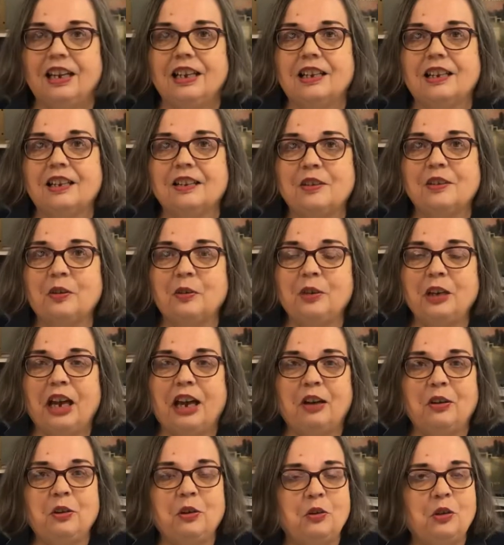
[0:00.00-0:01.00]
So
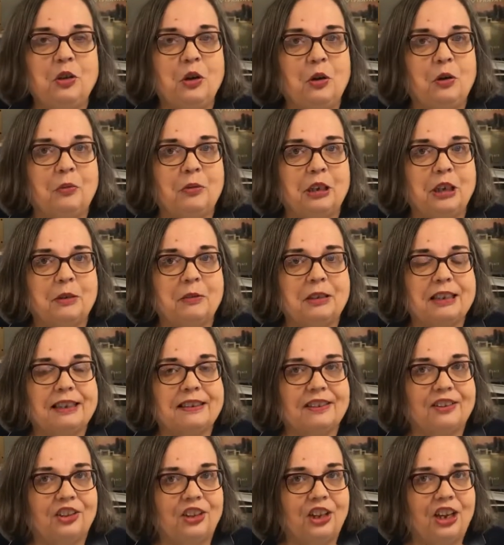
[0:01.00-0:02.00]
now you know what it was
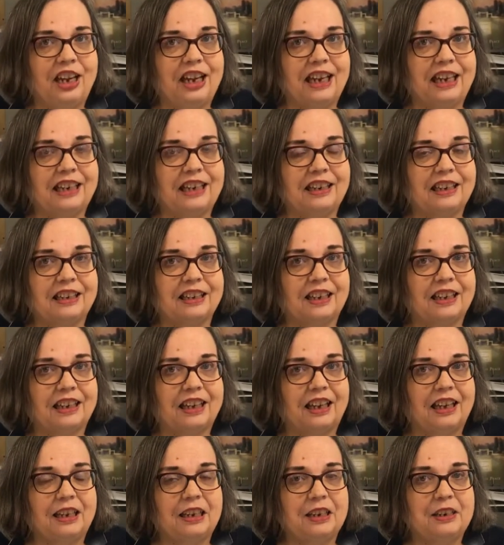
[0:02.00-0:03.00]
like
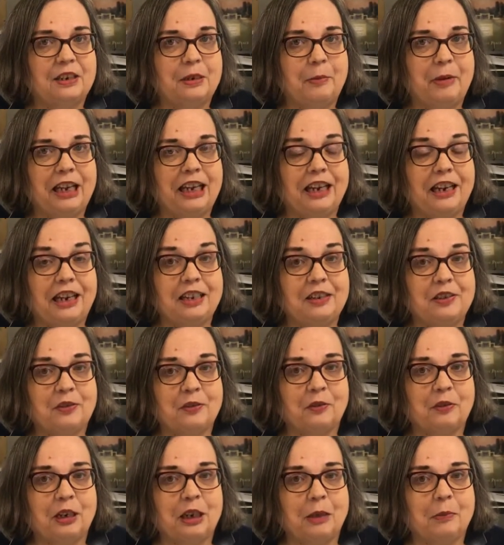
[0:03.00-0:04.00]
to make ice
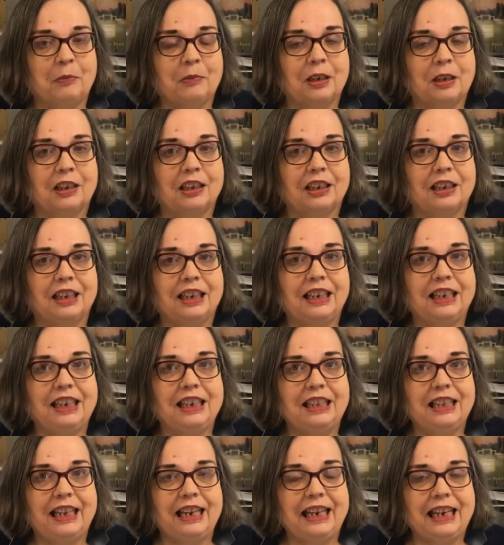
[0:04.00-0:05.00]
cream in
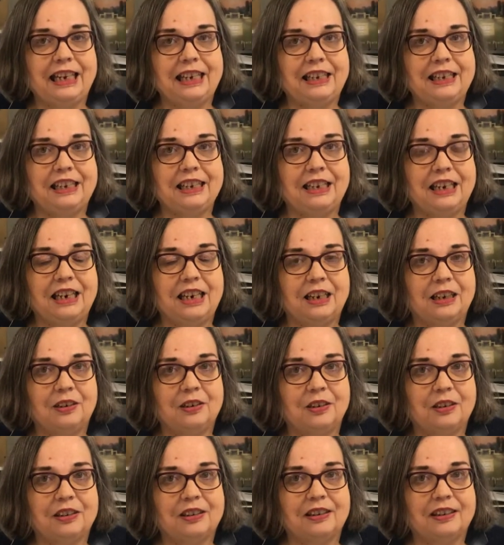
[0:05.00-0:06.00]
the
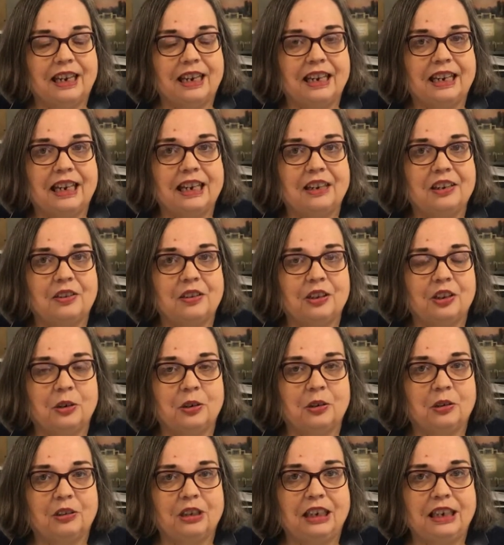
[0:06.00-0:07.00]
1800s and into the
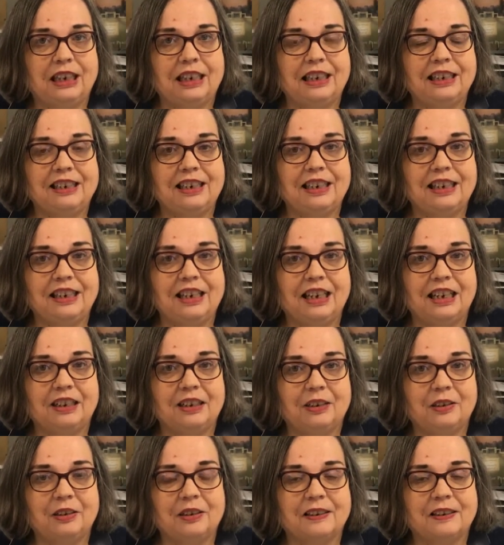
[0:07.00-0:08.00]
early
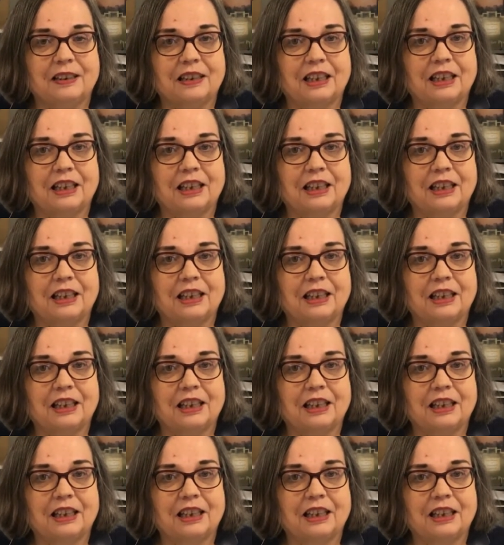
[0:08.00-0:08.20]
1900s.